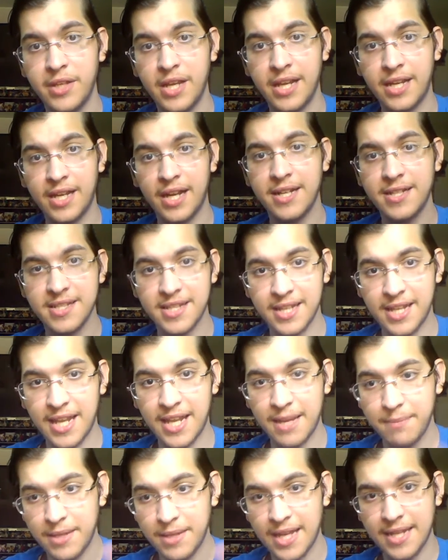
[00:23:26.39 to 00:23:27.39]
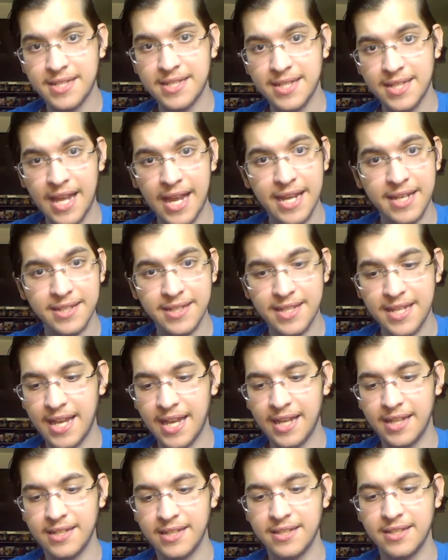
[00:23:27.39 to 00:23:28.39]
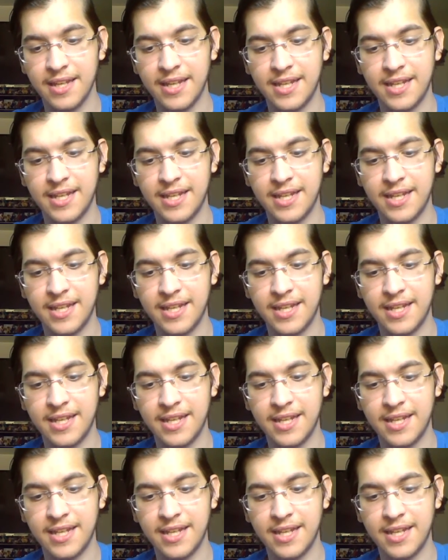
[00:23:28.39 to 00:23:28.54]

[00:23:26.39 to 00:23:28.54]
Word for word: It cuts the game at the end.